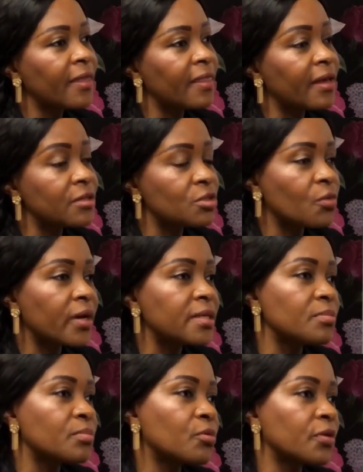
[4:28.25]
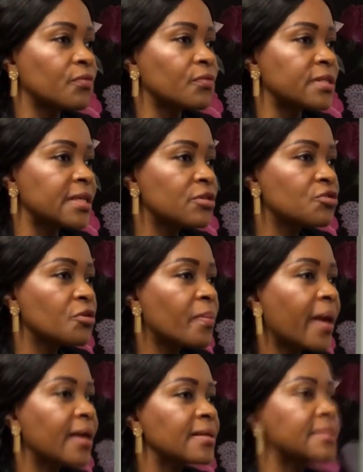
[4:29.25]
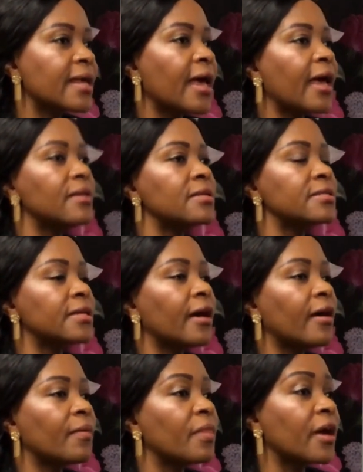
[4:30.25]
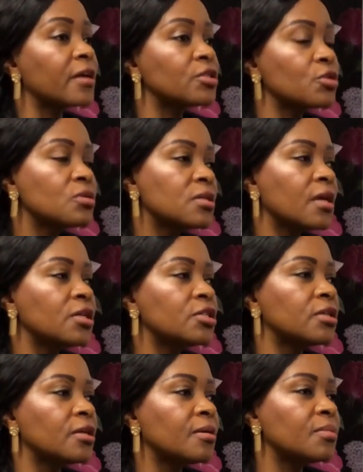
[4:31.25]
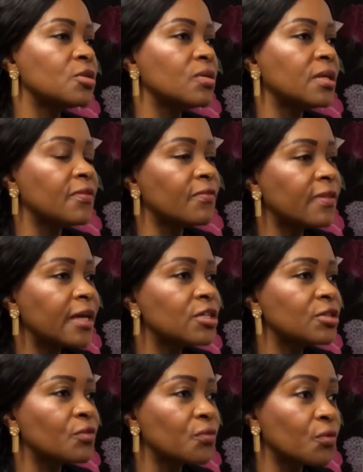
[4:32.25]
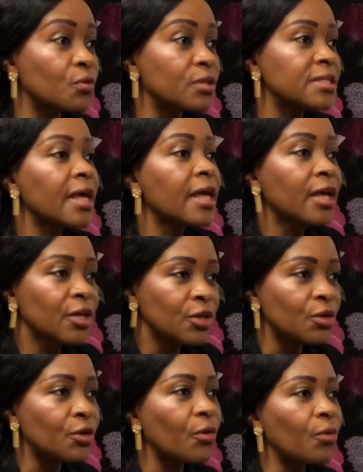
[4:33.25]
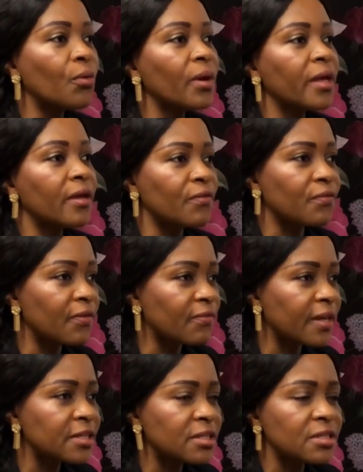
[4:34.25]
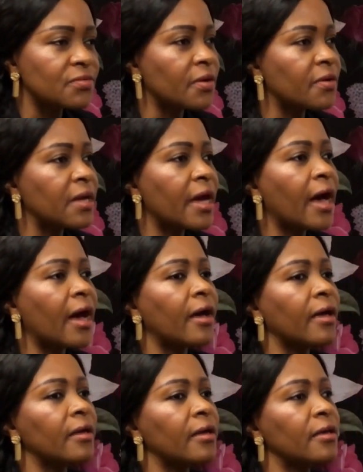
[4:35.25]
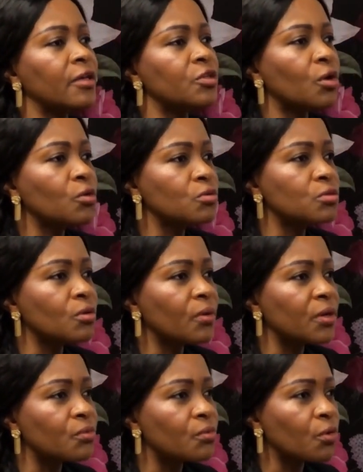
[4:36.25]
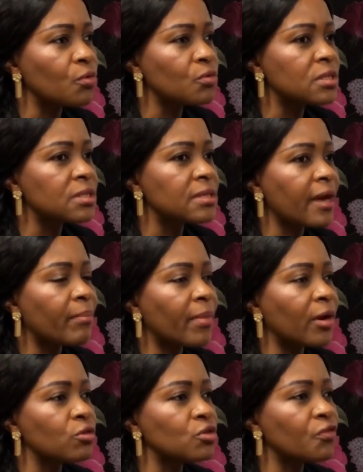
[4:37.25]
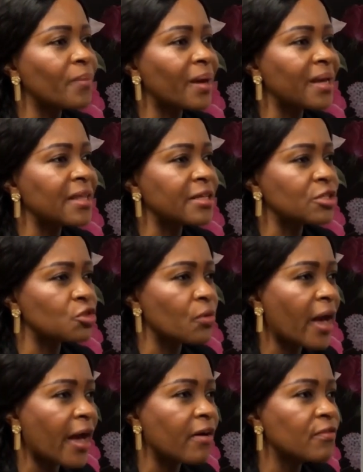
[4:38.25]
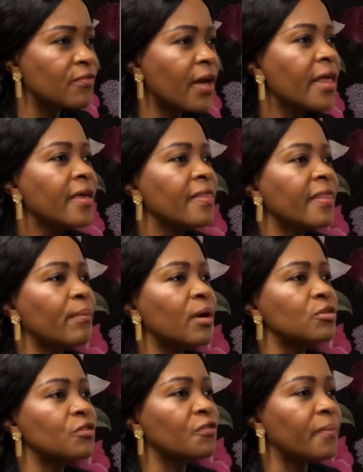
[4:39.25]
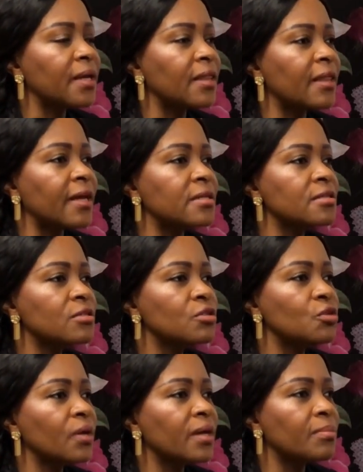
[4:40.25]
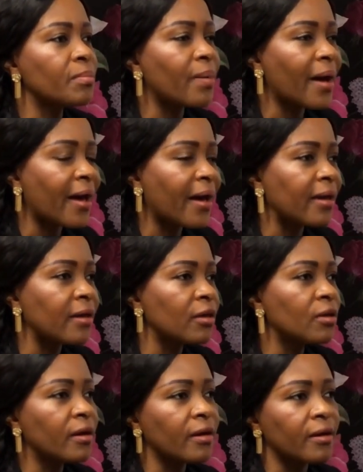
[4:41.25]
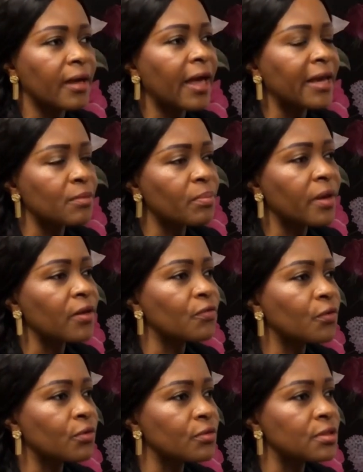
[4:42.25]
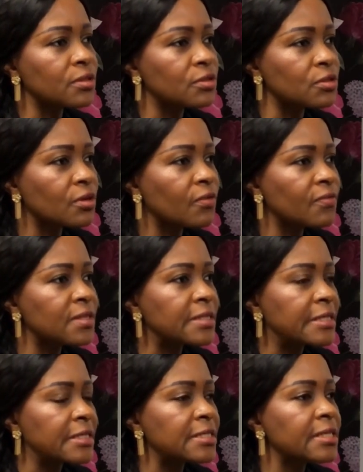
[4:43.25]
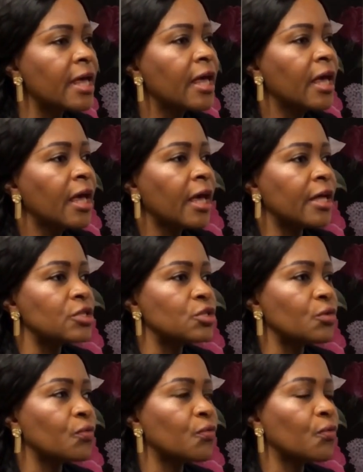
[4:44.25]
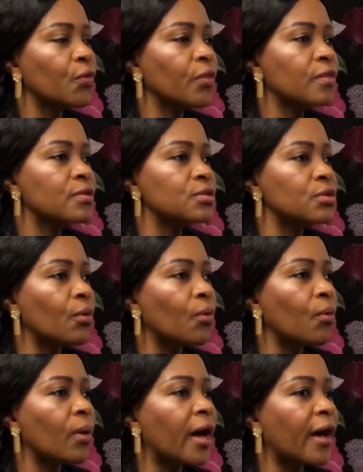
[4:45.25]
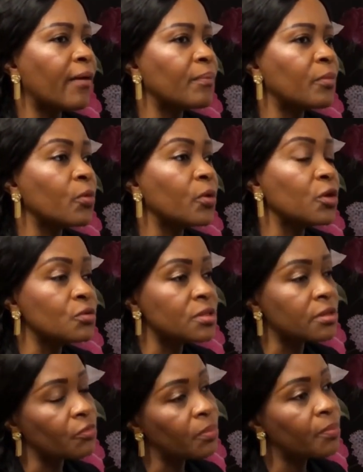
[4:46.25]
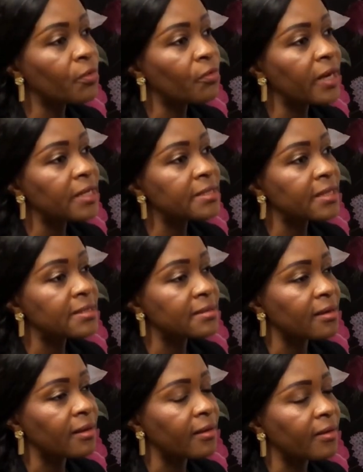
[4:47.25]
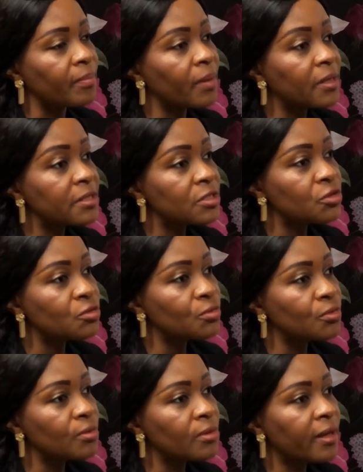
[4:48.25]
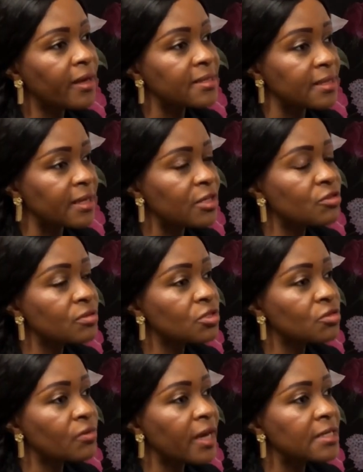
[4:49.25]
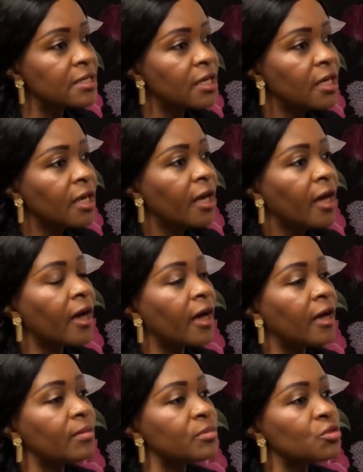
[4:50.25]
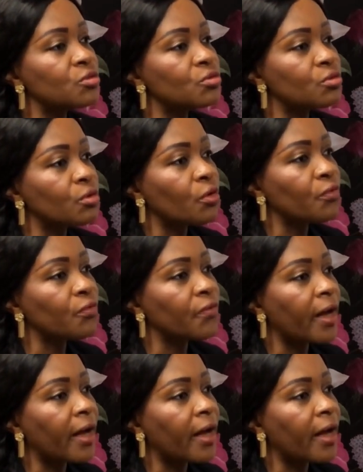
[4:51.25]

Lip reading: that is quite important for central banks. And the association between inflation, of course, if inflation is very high, it also erodes the amount of money that you have, the amount of money that you can buy and pay for goods and services, and so forth. So we use the repo rate as a policy tool, as an interest rate, to sort of